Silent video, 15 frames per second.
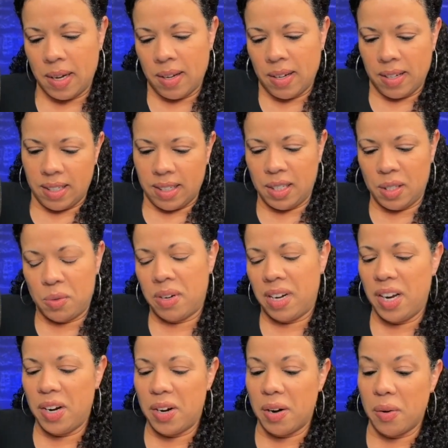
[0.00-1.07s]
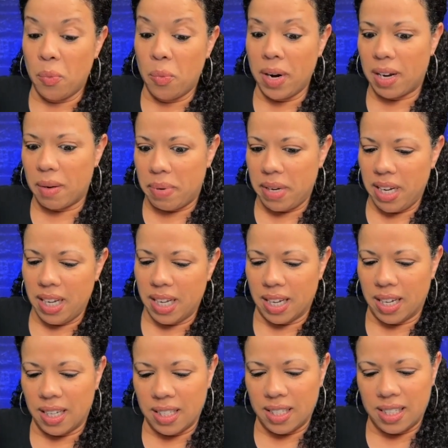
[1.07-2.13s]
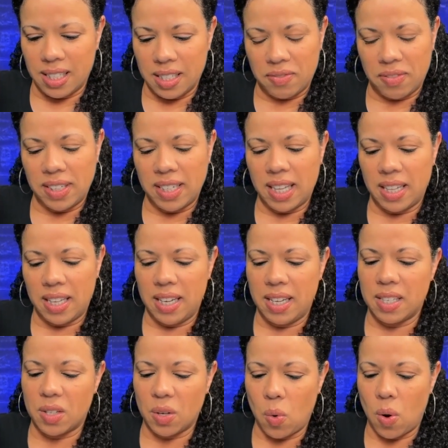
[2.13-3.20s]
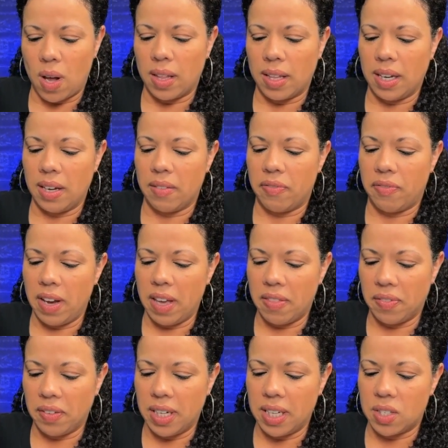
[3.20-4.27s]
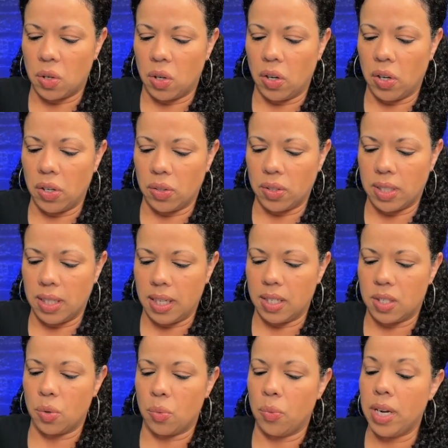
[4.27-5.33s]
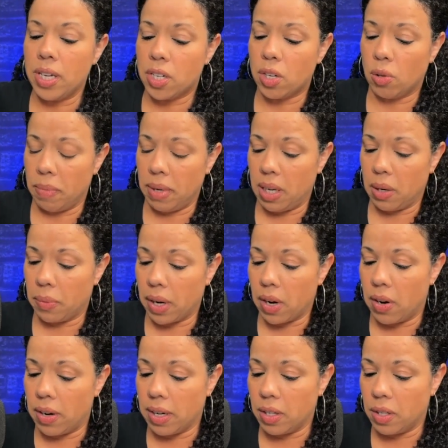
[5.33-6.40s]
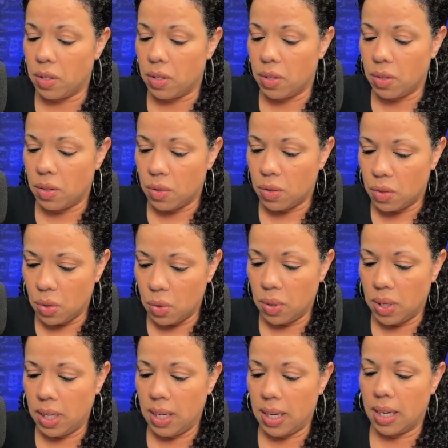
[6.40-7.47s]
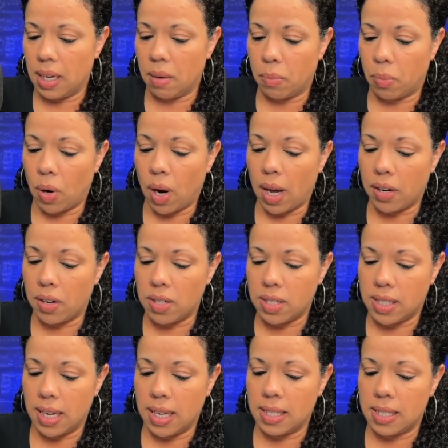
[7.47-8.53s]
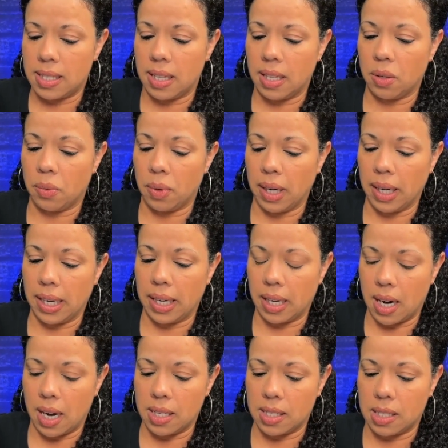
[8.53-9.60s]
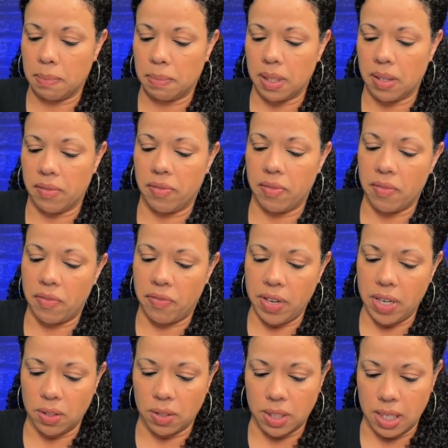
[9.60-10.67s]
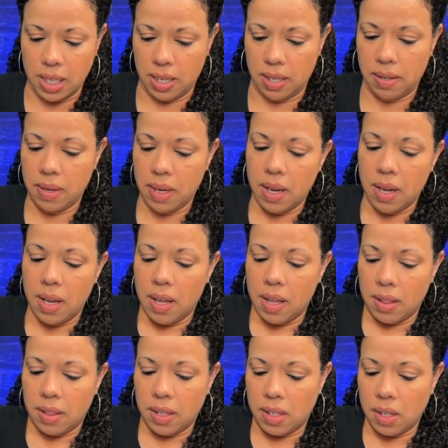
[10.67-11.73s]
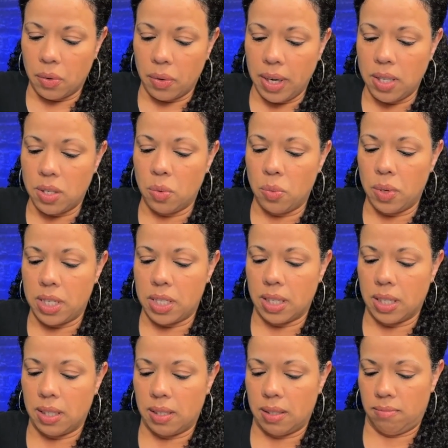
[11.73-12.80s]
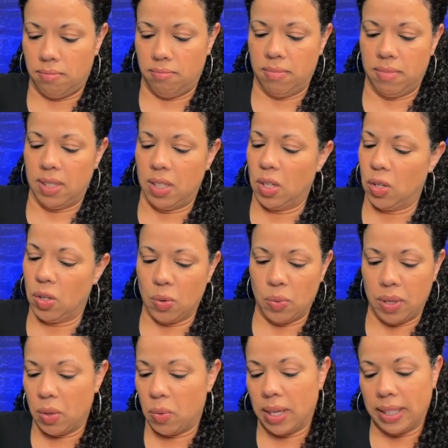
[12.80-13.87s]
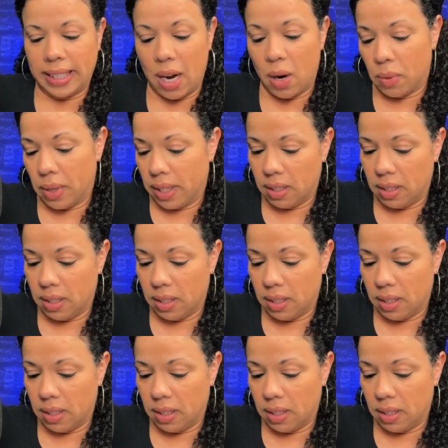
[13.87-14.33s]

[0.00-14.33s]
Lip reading: This one here in Wikipedia says fidelity is the quality of faithfulness or loyalty. Its original meaning regarded duty in a broader sense than the related concept of fealty. The degree to which No, we don't want that one.